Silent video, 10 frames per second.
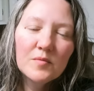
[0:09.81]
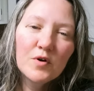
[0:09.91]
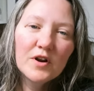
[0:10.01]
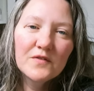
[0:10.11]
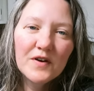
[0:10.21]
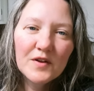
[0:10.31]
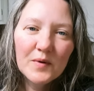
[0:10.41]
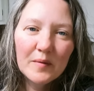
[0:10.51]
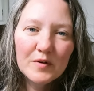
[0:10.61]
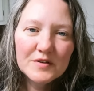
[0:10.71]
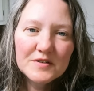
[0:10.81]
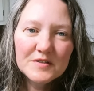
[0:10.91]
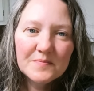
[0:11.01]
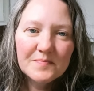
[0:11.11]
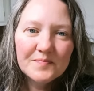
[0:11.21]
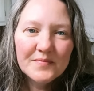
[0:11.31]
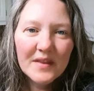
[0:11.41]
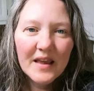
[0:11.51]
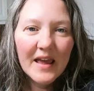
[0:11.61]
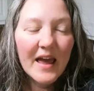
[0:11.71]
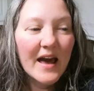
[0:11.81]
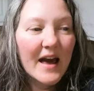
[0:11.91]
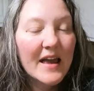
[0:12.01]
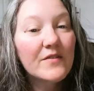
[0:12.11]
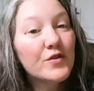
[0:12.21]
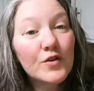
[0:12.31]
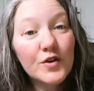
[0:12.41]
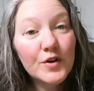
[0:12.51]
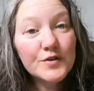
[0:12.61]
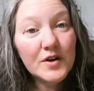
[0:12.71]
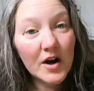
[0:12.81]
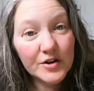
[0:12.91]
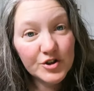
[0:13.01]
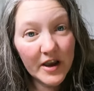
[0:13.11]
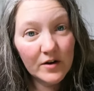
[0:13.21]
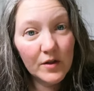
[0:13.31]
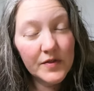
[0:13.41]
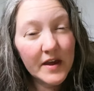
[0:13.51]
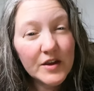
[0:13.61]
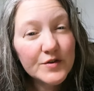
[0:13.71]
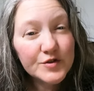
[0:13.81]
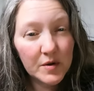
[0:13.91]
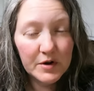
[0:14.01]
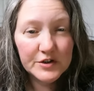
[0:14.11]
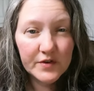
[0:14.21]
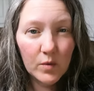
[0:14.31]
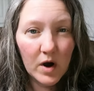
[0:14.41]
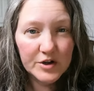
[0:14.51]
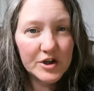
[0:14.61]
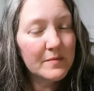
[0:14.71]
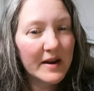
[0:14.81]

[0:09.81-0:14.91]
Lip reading: Good morning, fellow rebels. If you're new to our channel, thank you so much for watching.